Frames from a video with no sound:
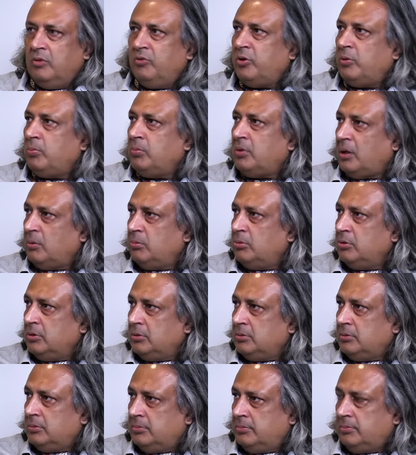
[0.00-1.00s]
from
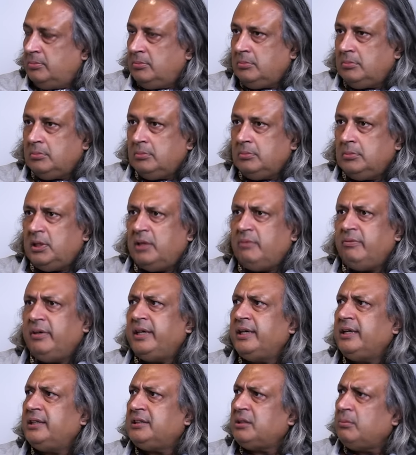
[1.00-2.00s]
Kabul. Then
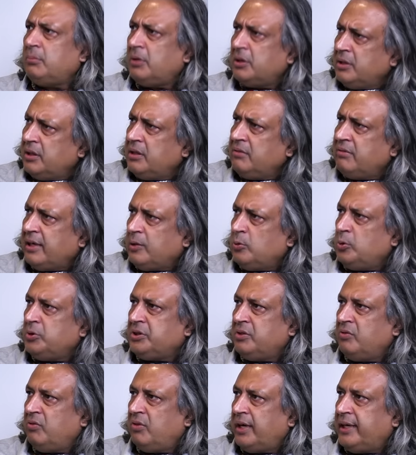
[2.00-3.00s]
we did some other
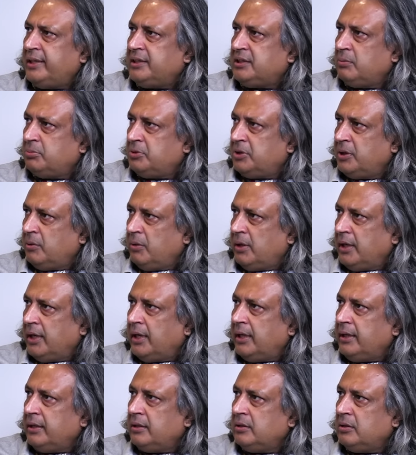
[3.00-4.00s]
evacuation flight
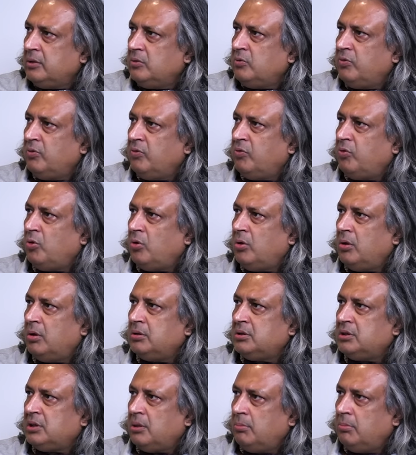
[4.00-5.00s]
subsequently. Yes.
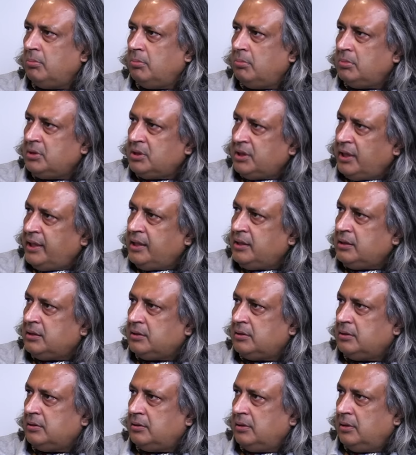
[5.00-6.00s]
For some
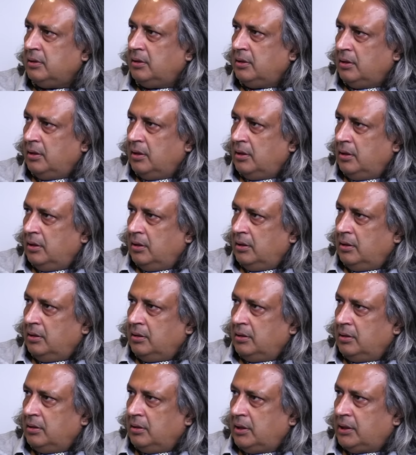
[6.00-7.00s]
Sikhs. Mm-hmm.
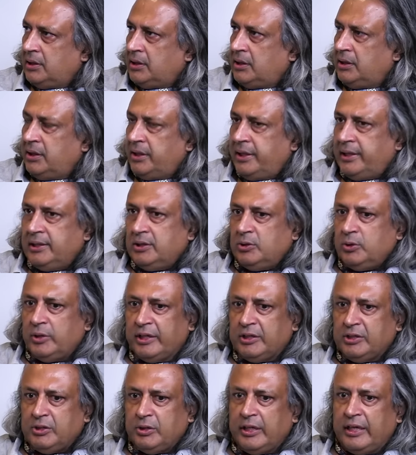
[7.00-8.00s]
Another
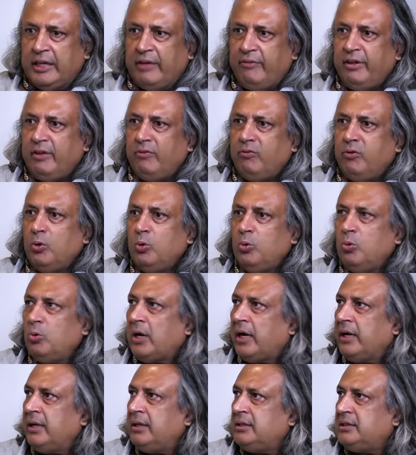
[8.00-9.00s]
regionally we
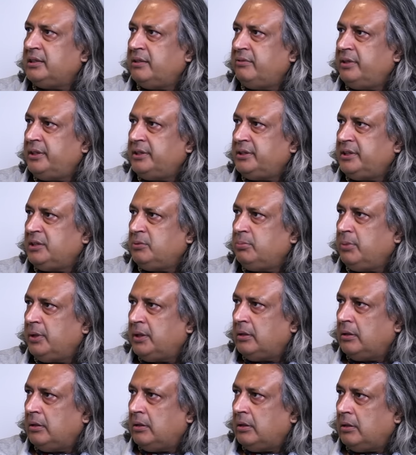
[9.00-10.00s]
flew IL-76,
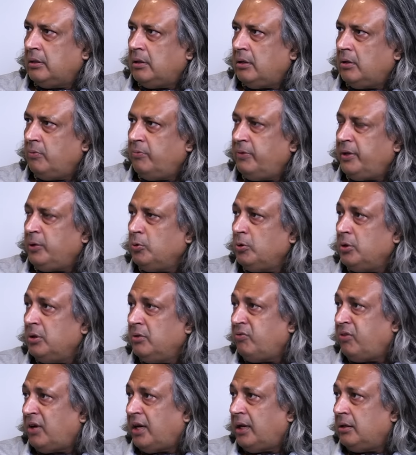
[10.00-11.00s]
but we
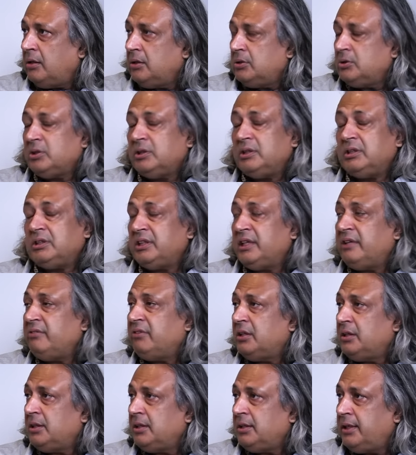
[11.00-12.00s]
couldn't fly. So the
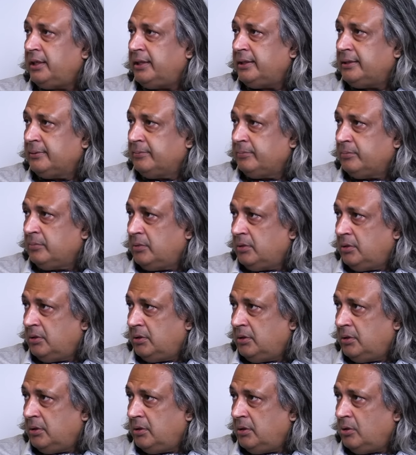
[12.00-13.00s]
C-130
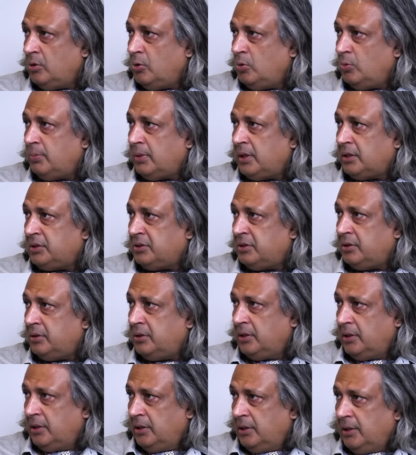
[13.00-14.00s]
mm-hmm.
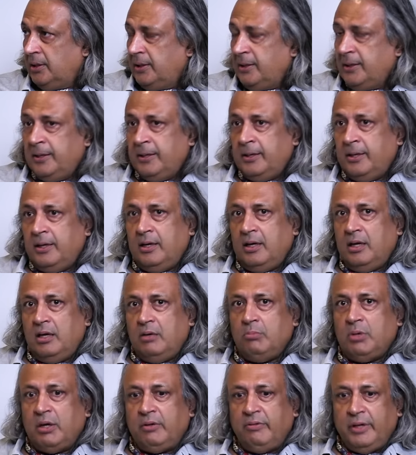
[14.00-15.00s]
Globemaster. Yes.
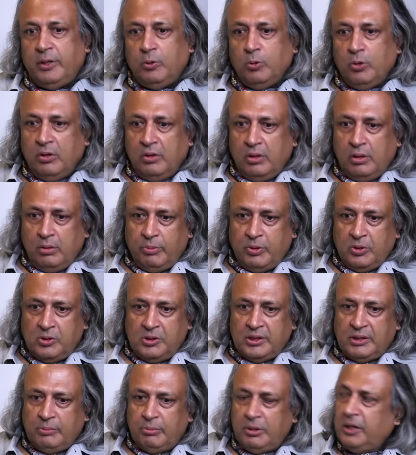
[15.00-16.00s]
But we couldn't,
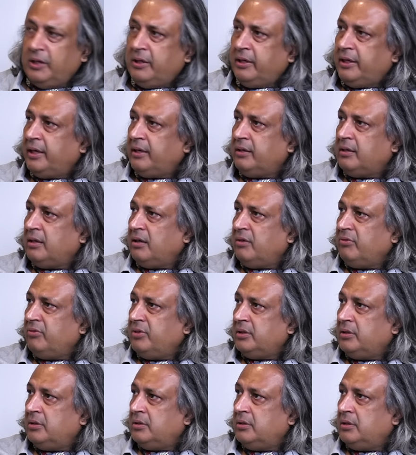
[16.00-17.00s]
because it's a military aircraft.